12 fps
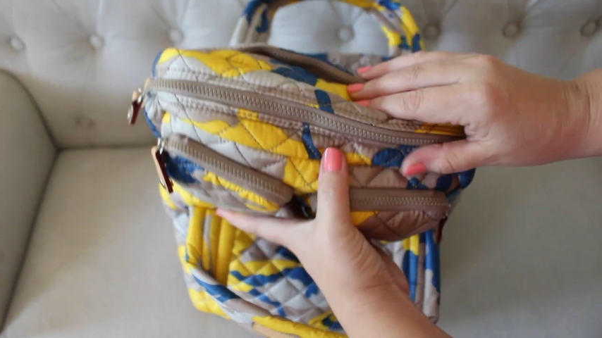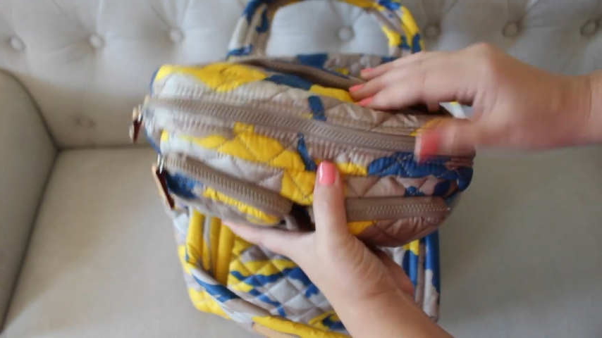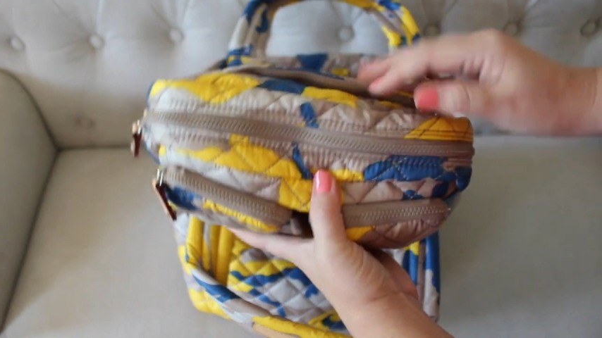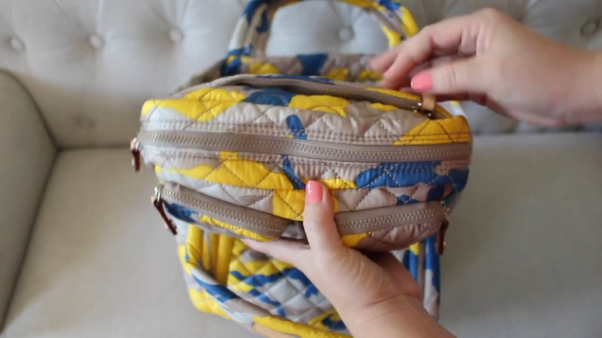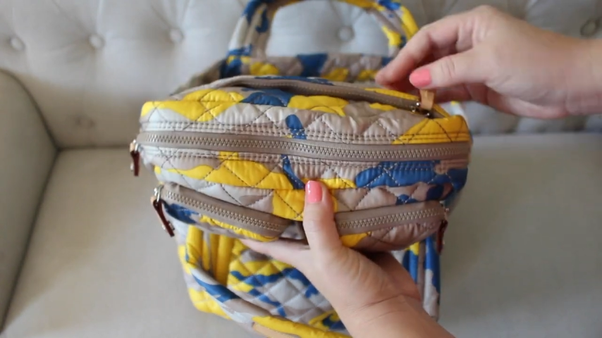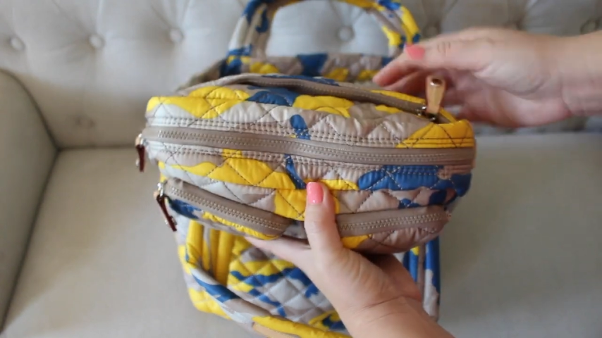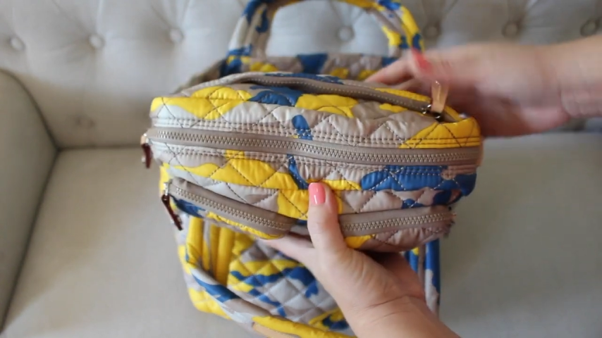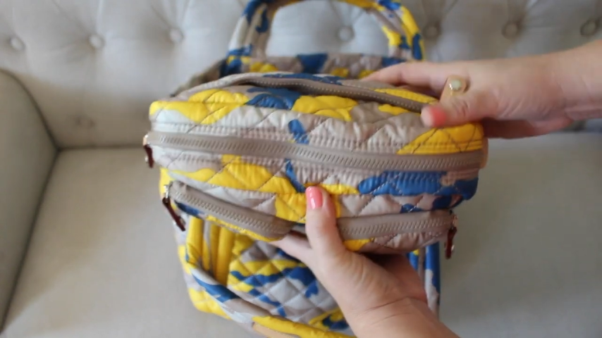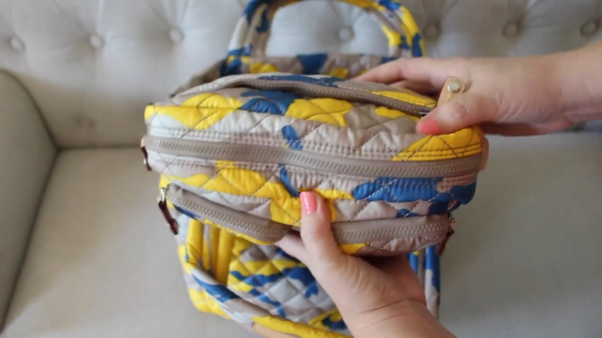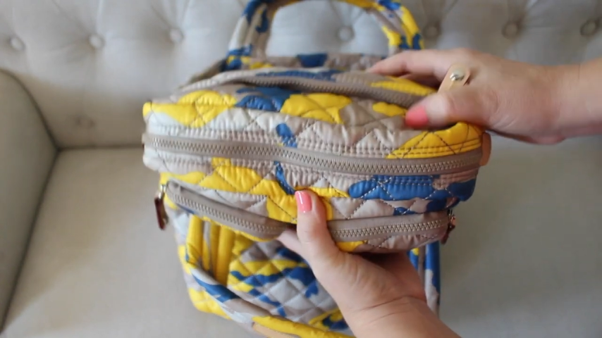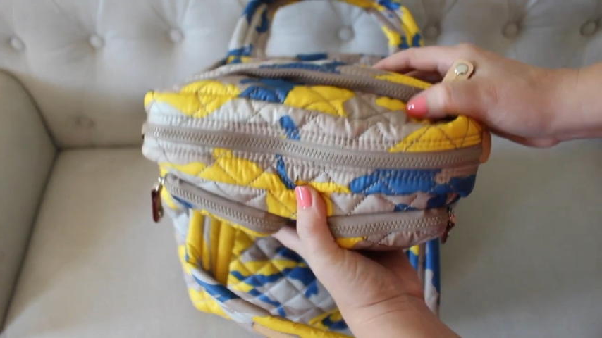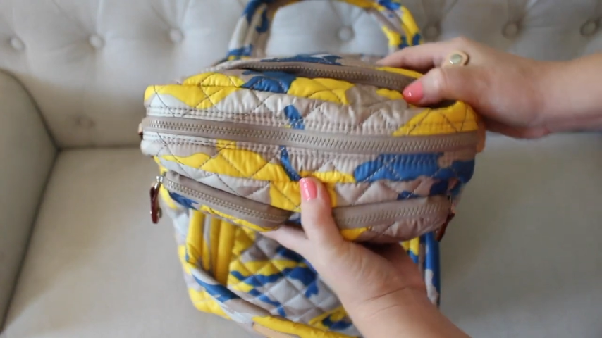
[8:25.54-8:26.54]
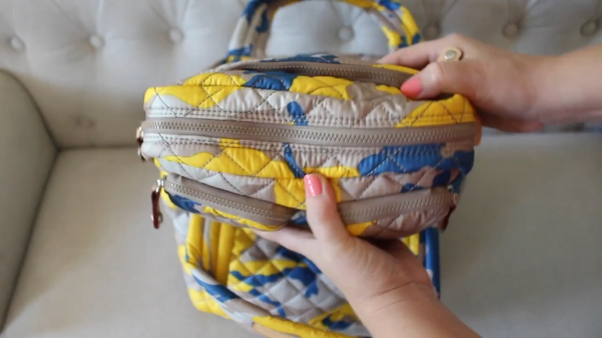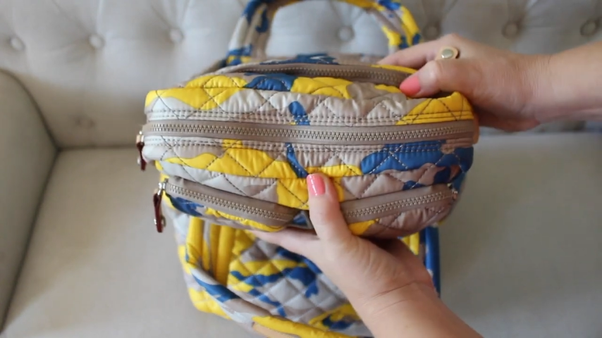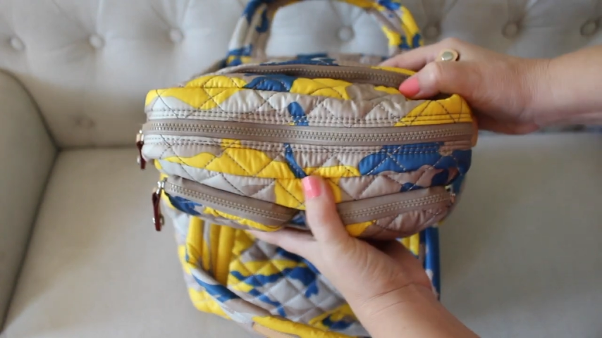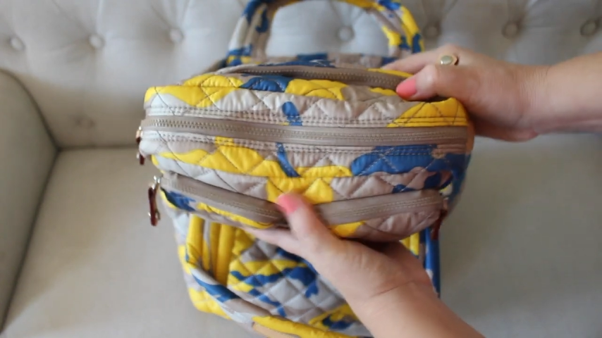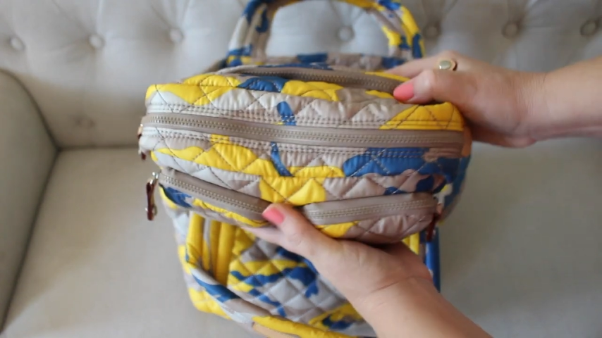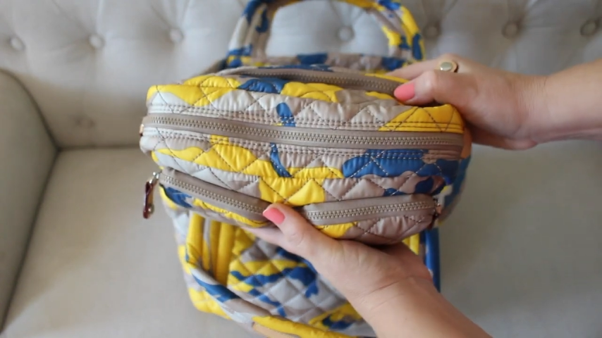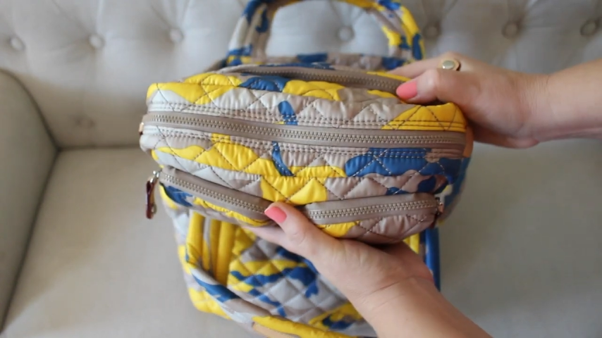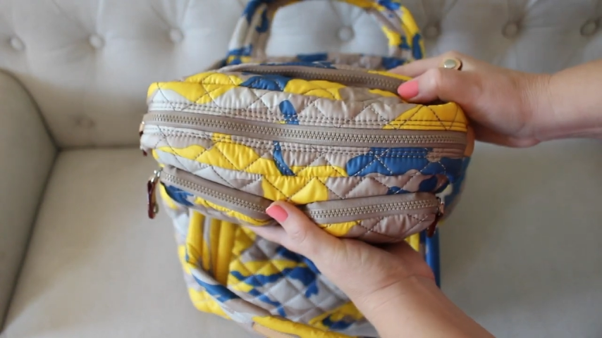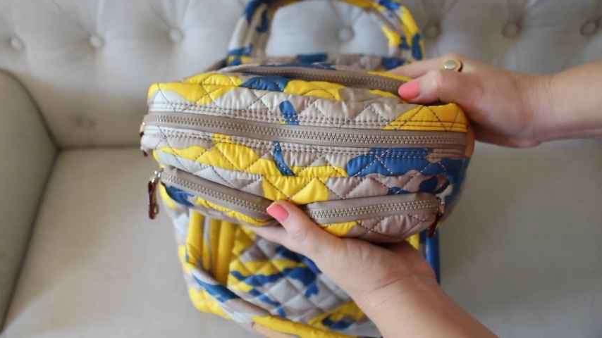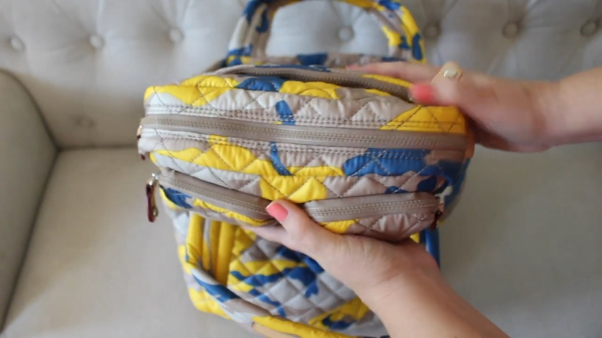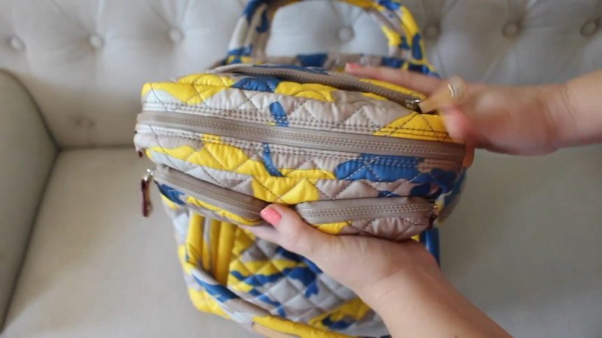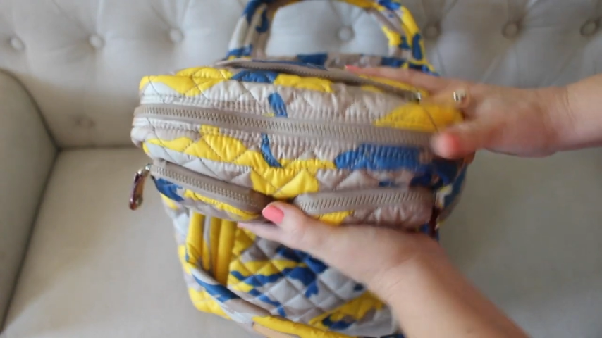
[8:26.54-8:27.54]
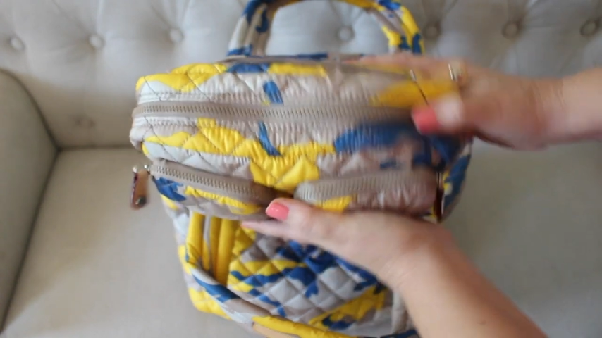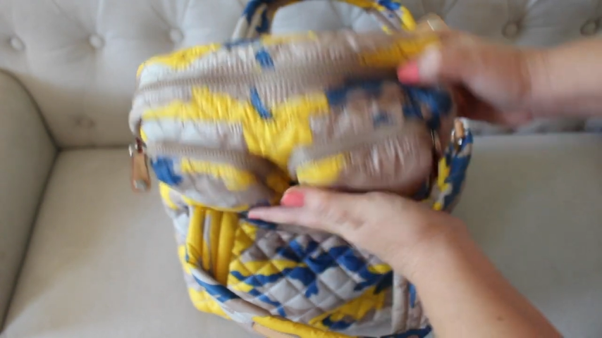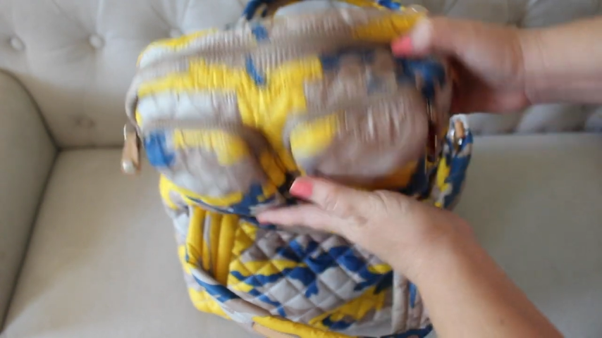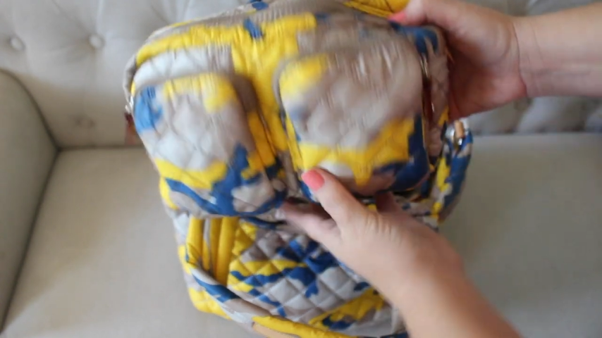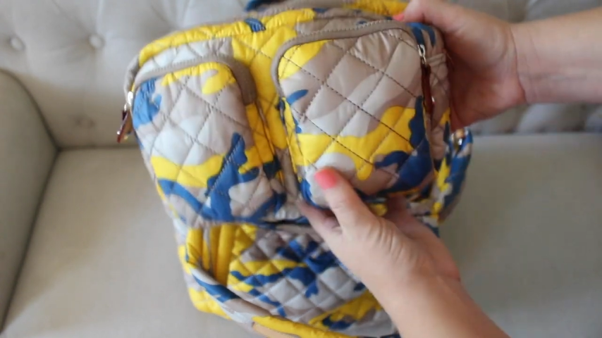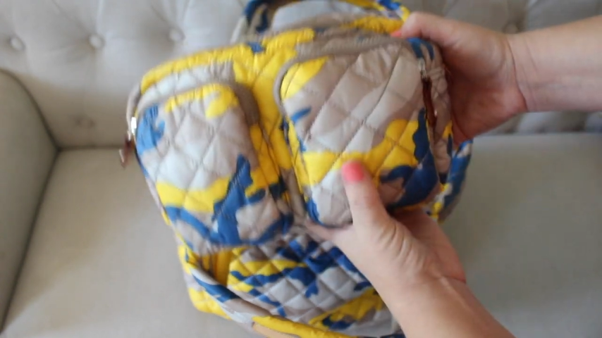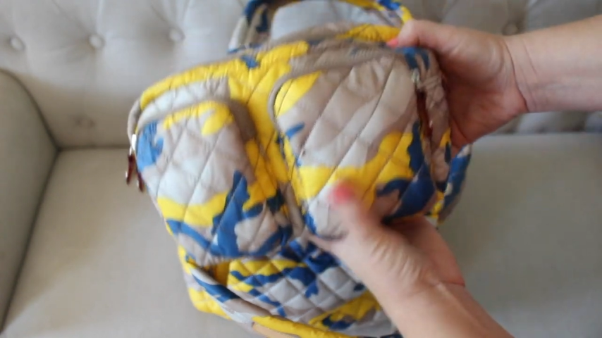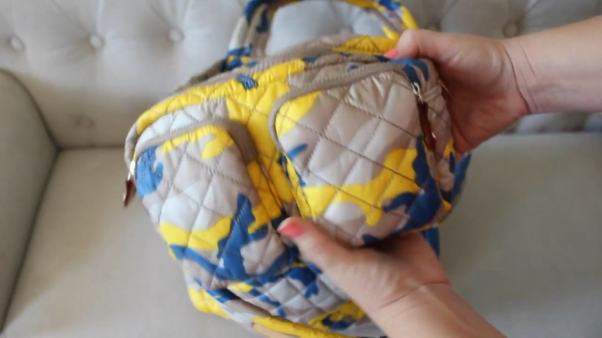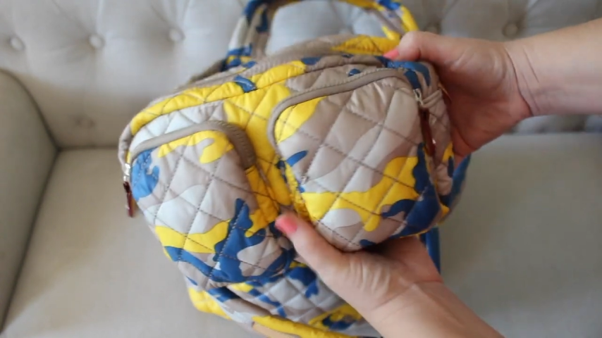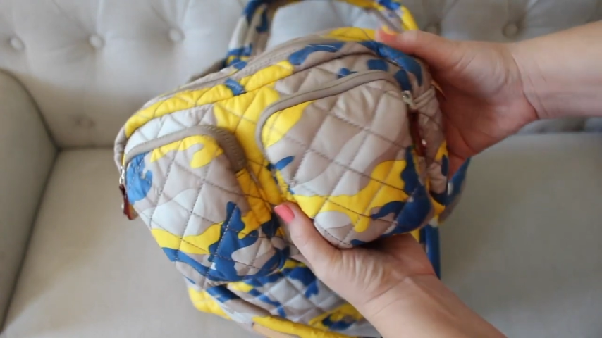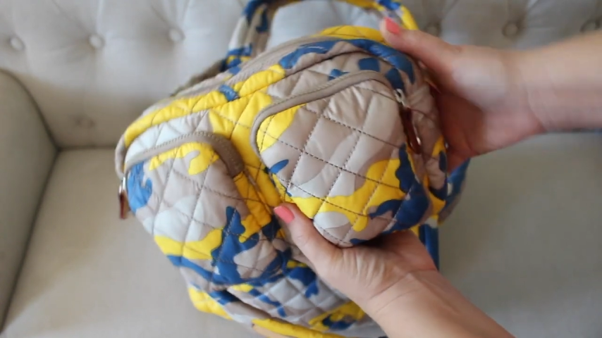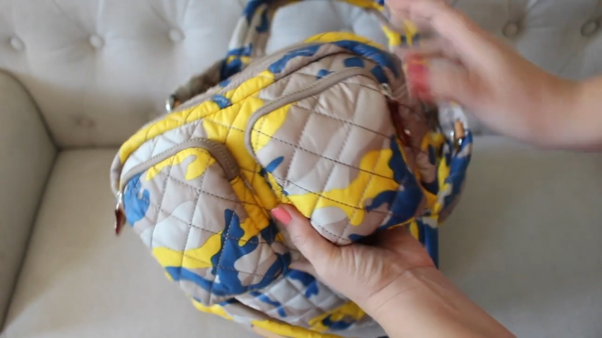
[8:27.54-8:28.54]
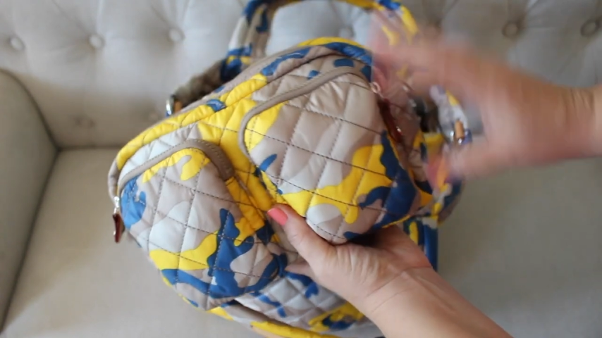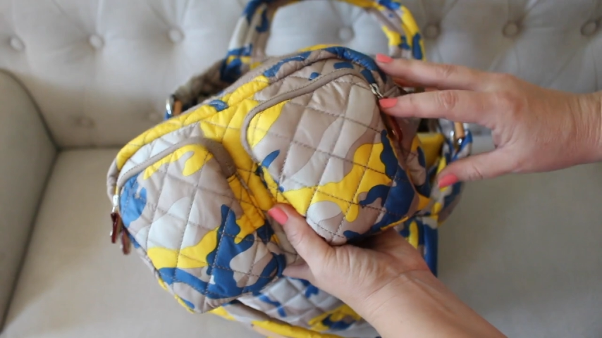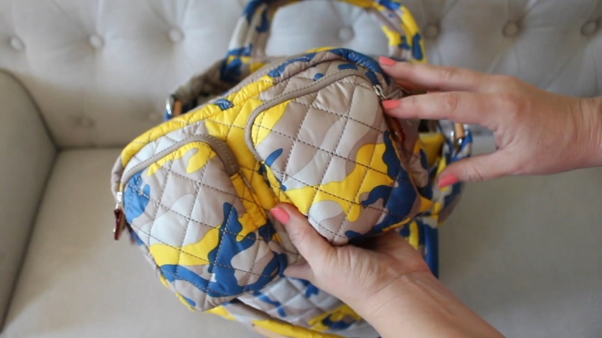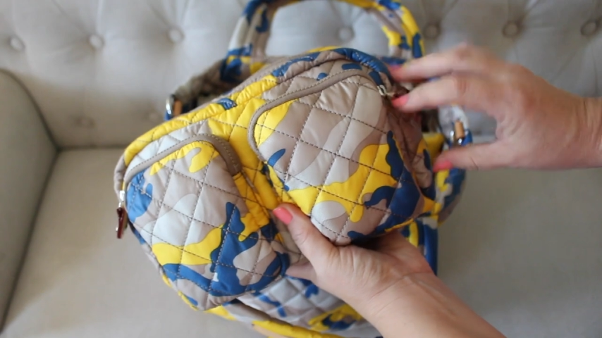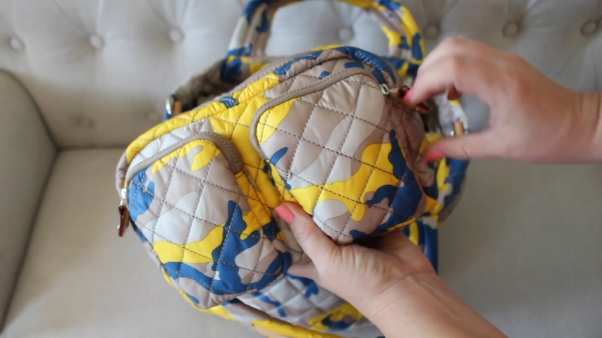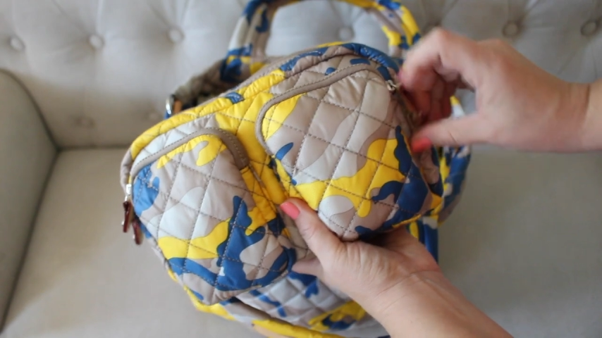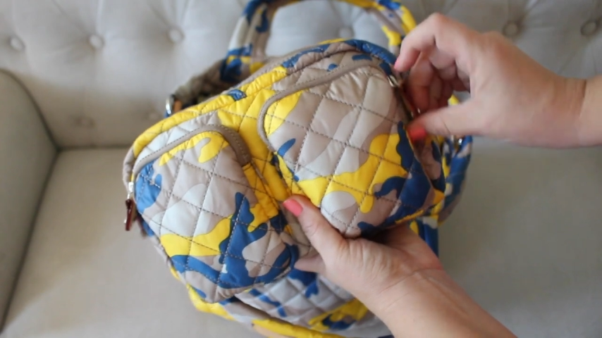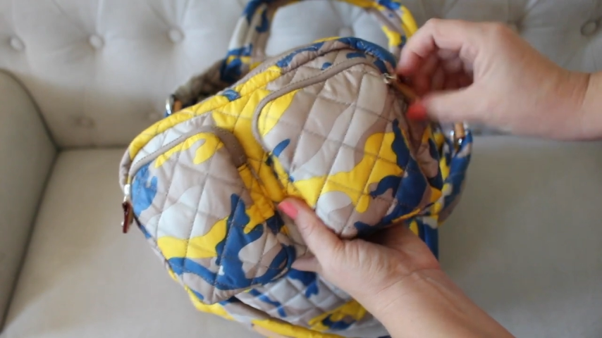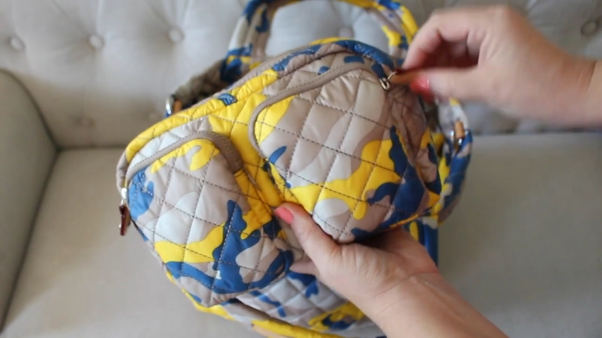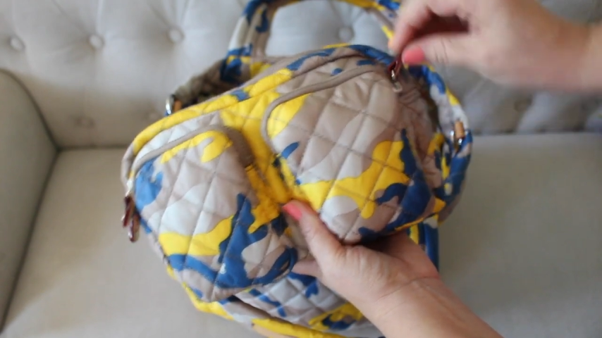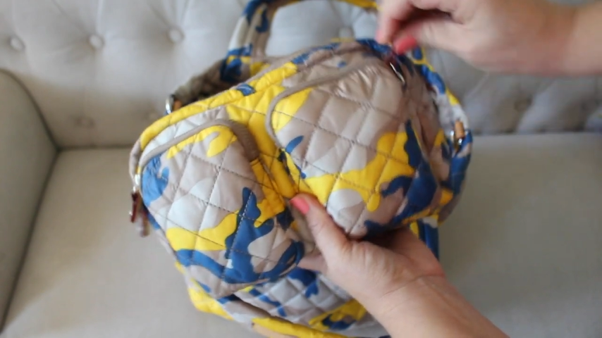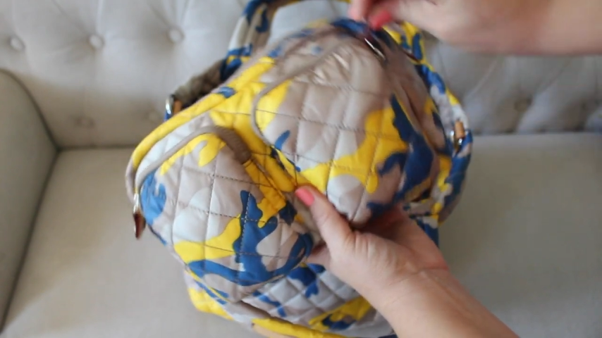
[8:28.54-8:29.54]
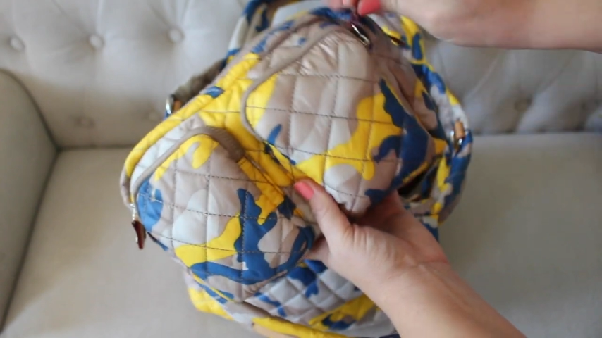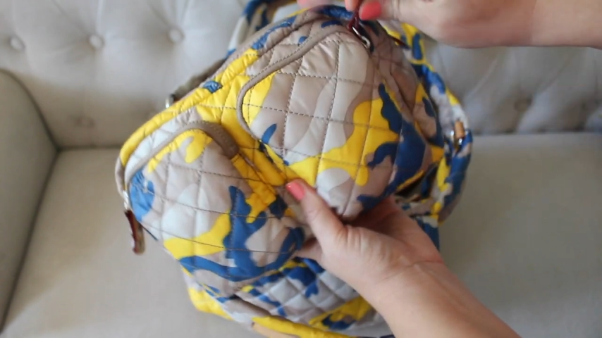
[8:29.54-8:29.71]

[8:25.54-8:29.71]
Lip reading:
Nobody's mouth can be seen.